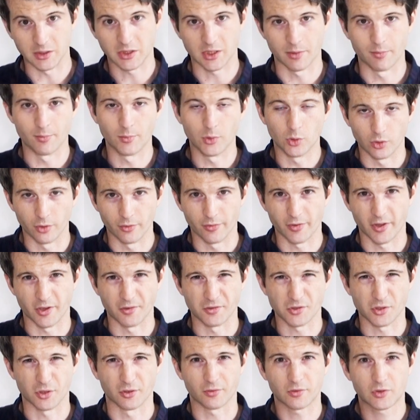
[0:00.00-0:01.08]
some more of
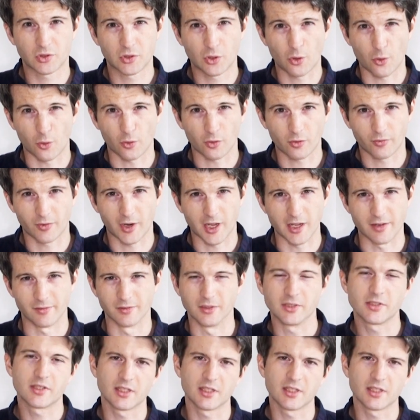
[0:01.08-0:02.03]
those sort of cooked flavours.